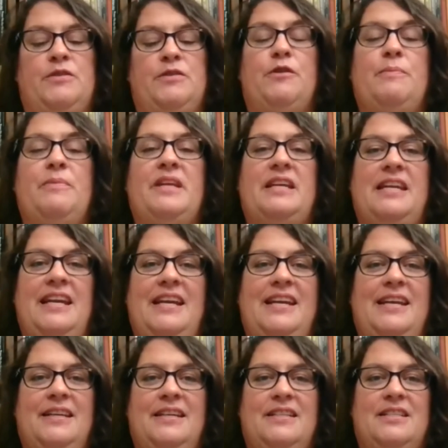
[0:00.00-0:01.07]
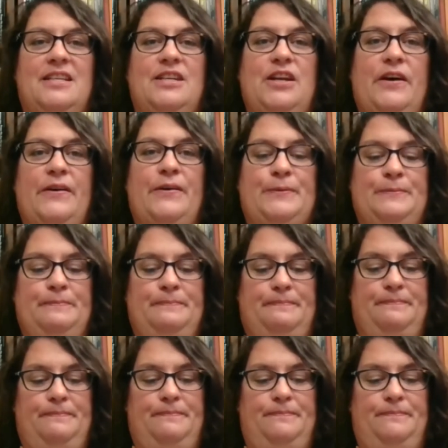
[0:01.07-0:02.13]
from the needing to know,
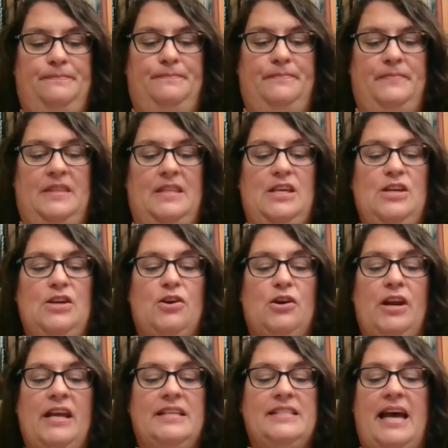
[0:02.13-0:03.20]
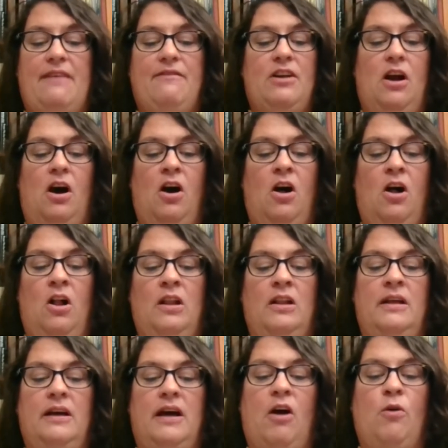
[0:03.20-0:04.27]
the yearning to have it
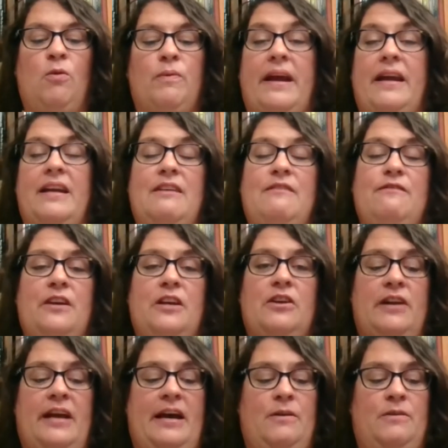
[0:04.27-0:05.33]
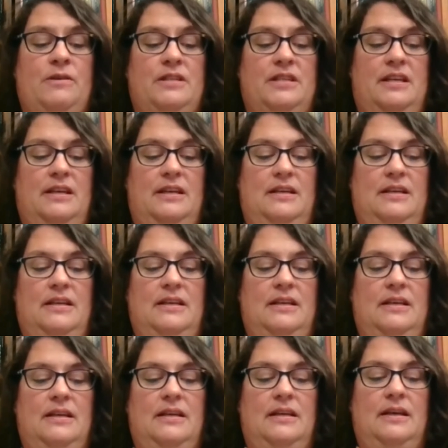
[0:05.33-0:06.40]
all already figured out,
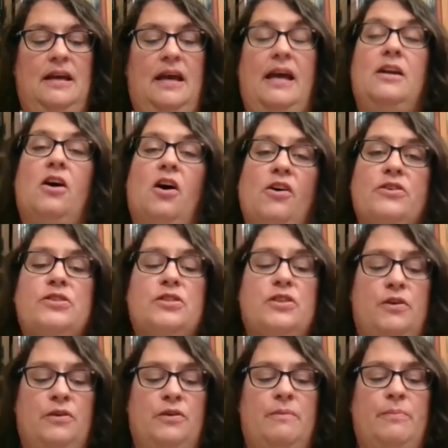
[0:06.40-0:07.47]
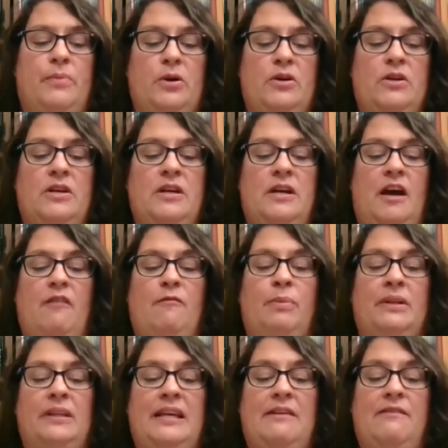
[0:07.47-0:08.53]
and also the burden of
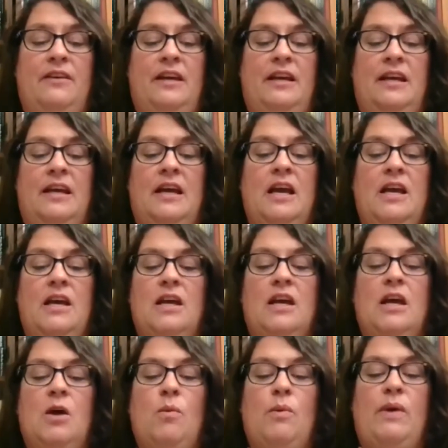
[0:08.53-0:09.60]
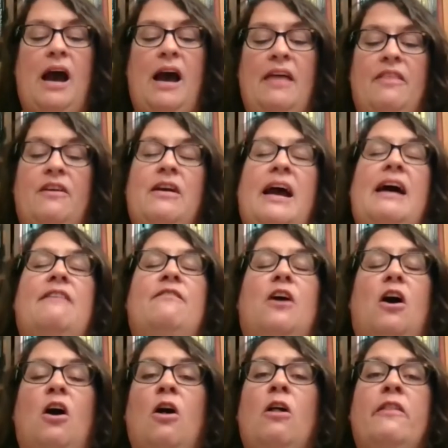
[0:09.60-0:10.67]
believing we either have
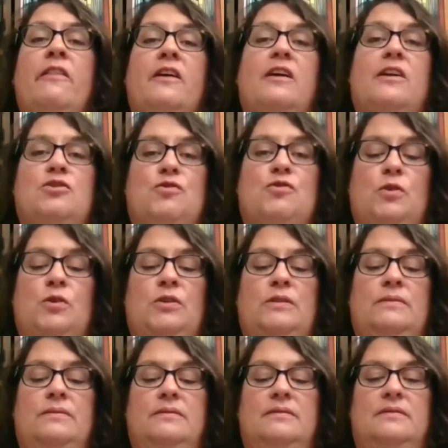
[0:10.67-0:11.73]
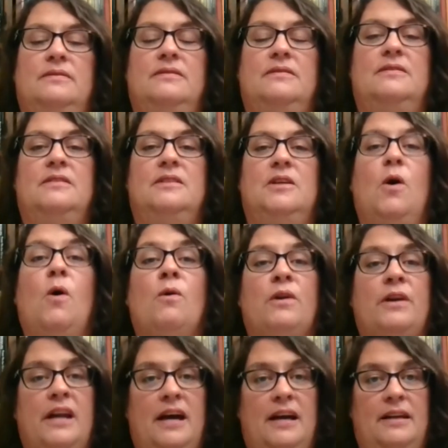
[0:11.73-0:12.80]
all the control or
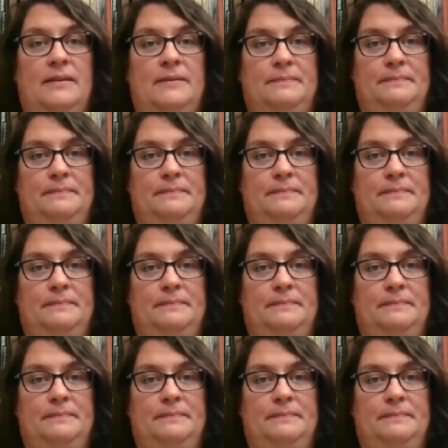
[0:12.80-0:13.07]
none.